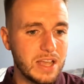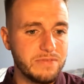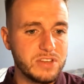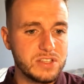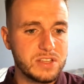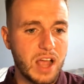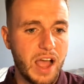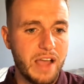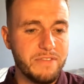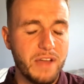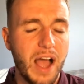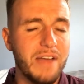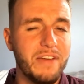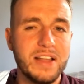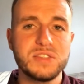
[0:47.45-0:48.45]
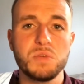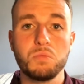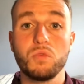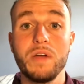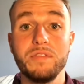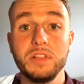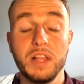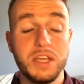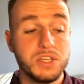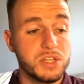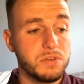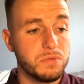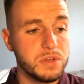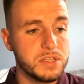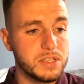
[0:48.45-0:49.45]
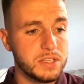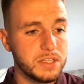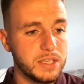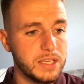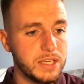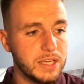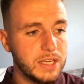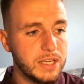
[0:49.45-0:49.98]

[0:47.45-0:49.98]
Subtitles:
I've had some revelation recently,